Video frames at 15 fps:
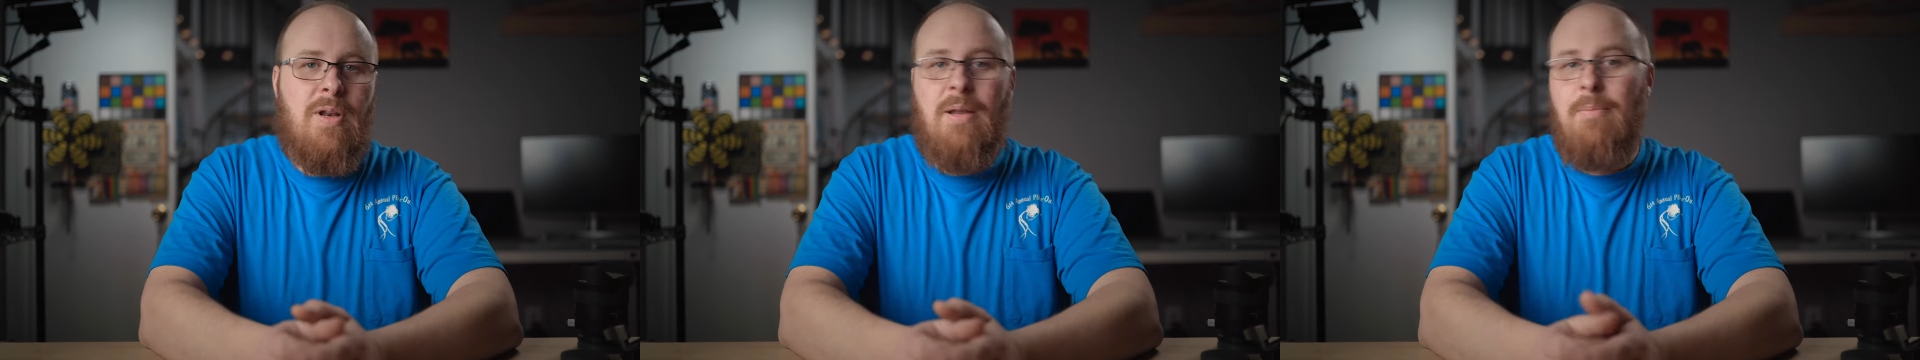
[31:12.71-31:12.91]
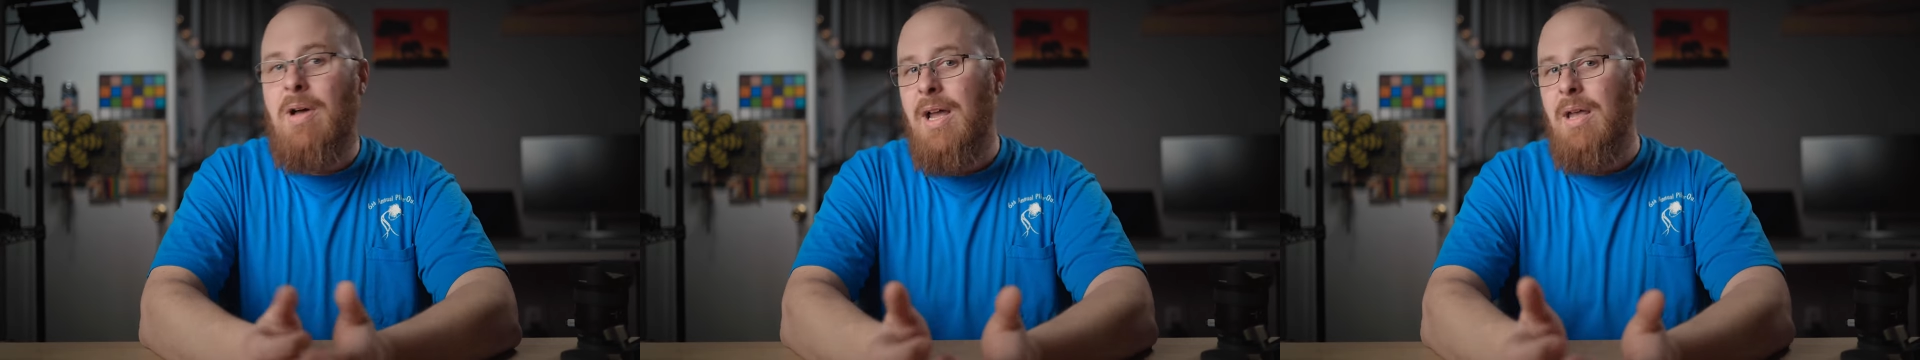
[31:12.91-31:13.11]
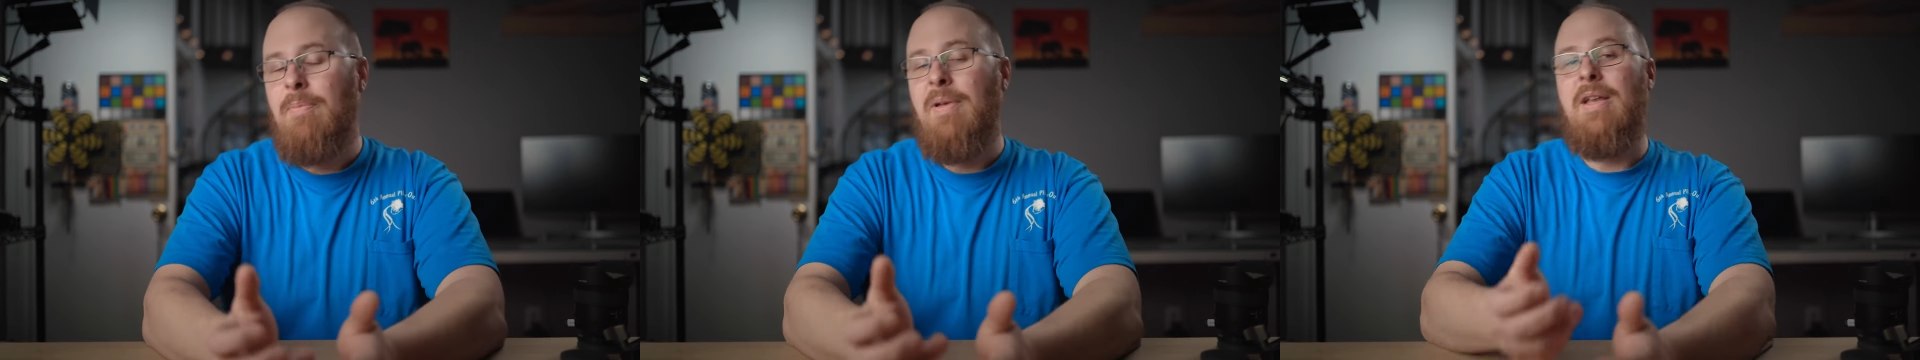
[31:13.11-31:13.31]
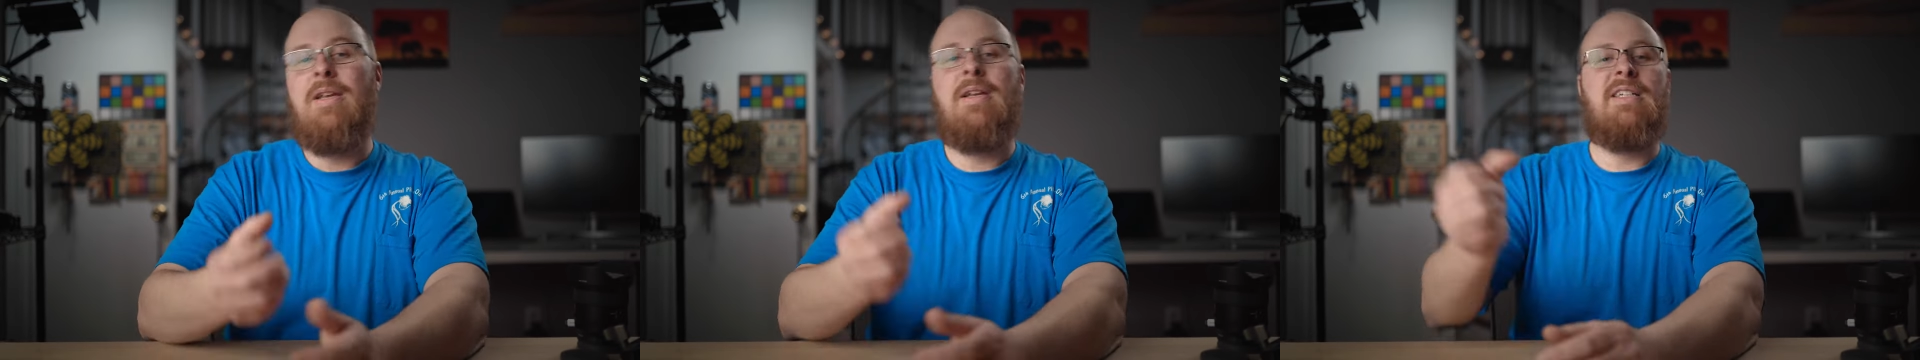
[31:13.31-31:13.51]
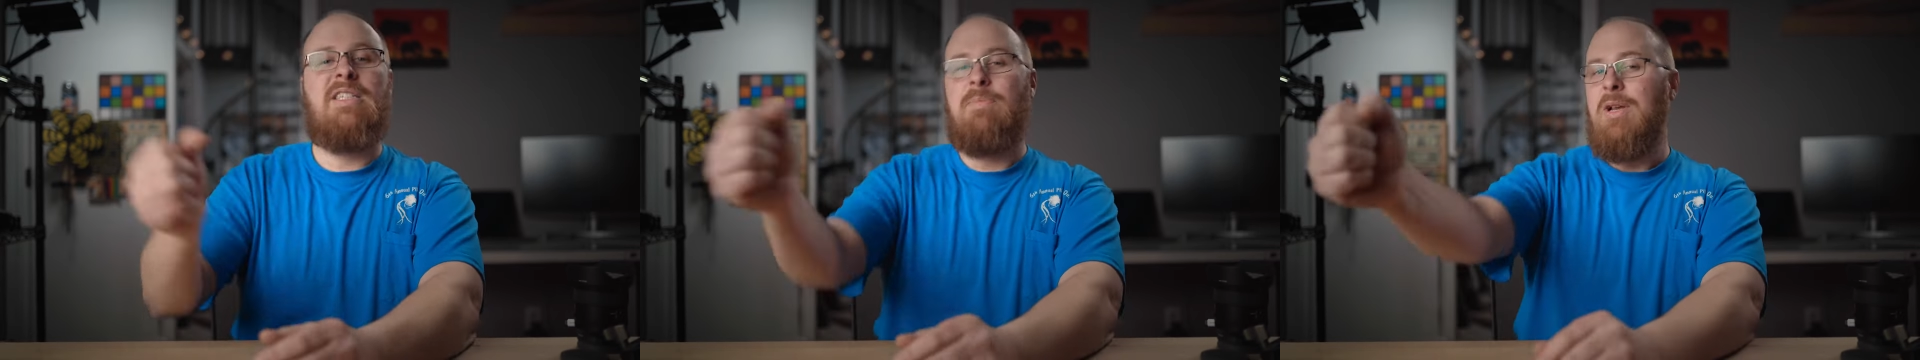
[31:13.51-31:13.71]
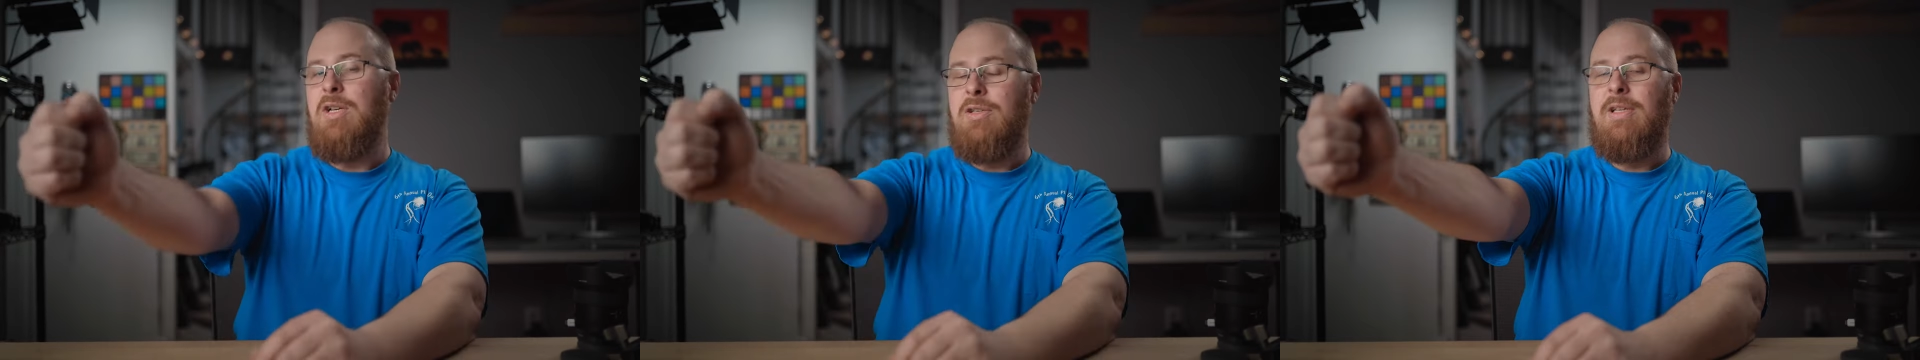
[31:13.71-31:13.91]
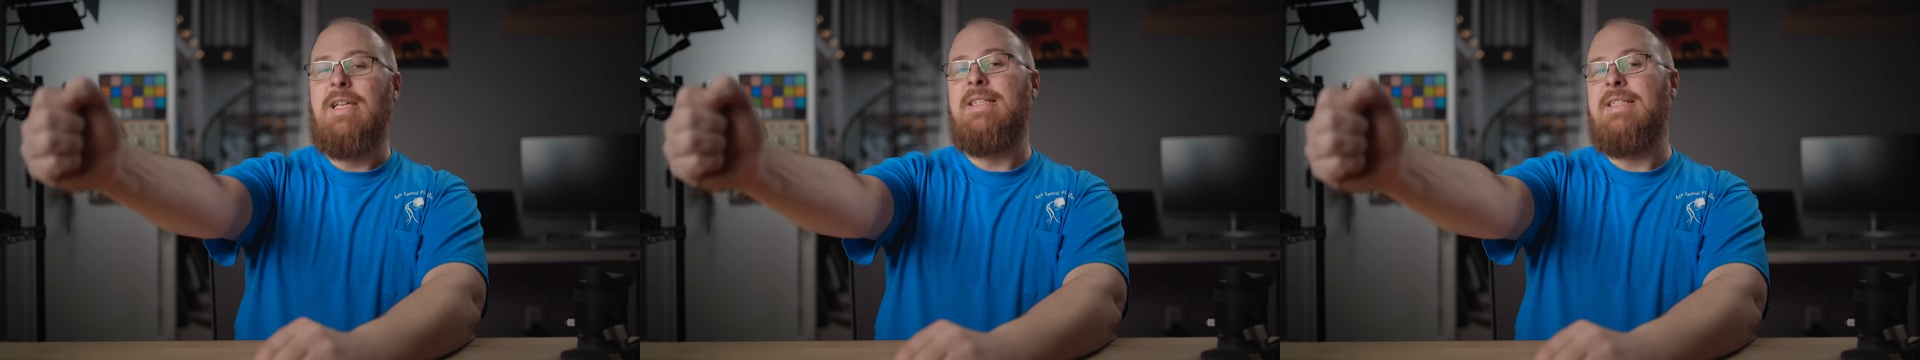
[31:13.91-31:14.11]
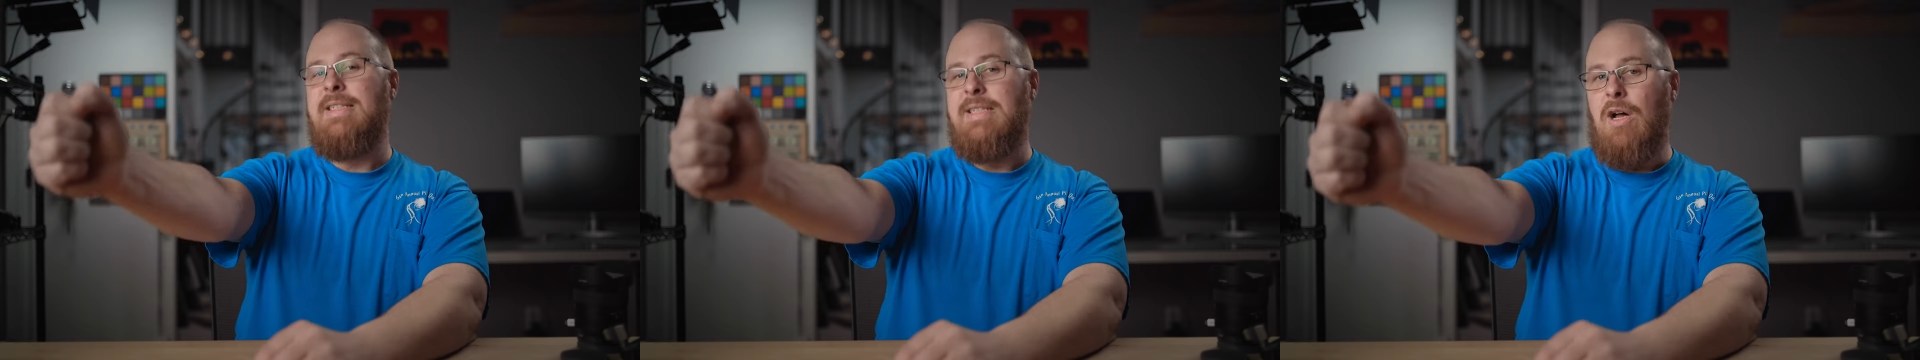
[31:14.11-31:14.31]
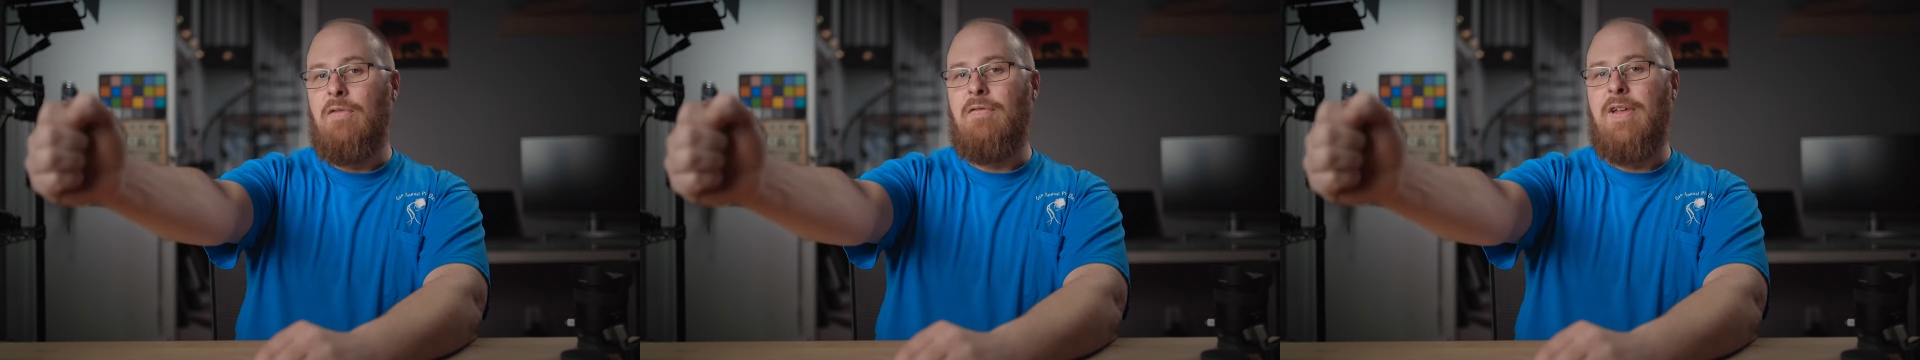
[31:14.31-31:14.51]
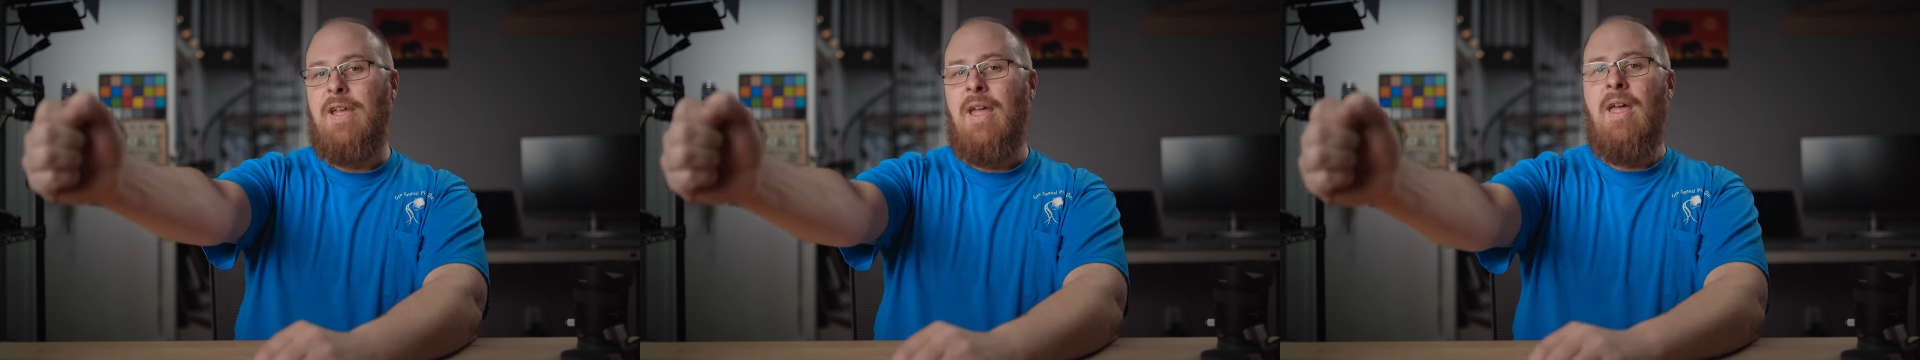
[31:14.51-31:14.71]
in my opinion, especially in
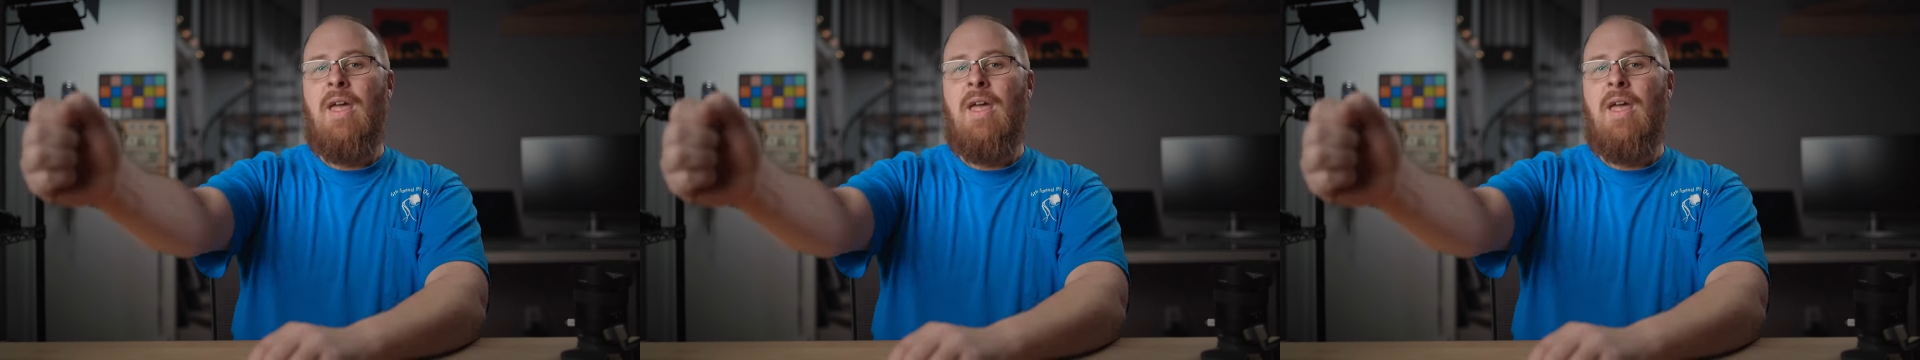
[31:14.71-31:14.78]
selfie.